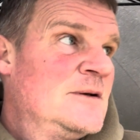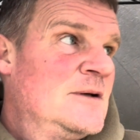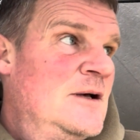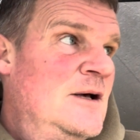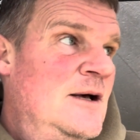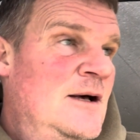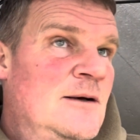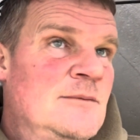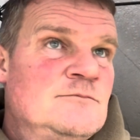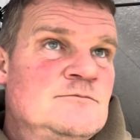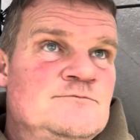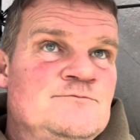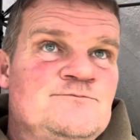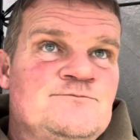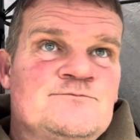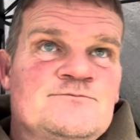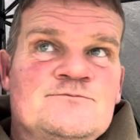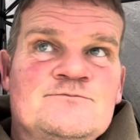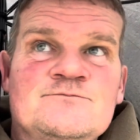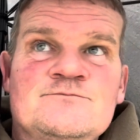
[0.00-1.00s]

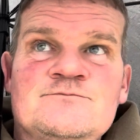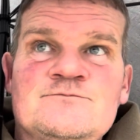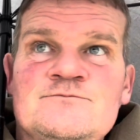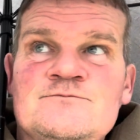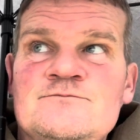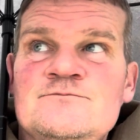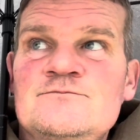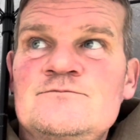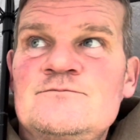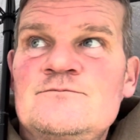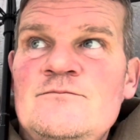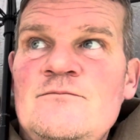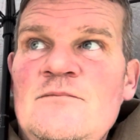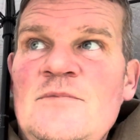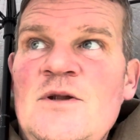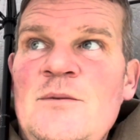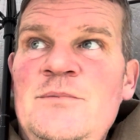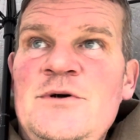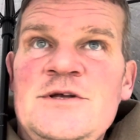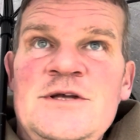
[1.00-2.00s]

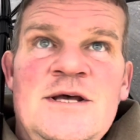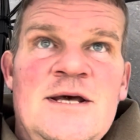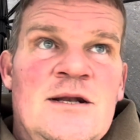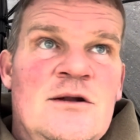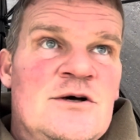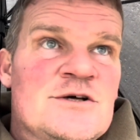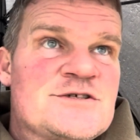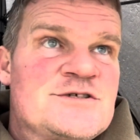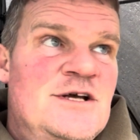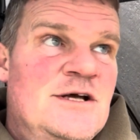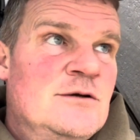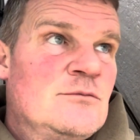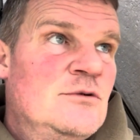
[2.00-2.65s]
But yeah, like I say,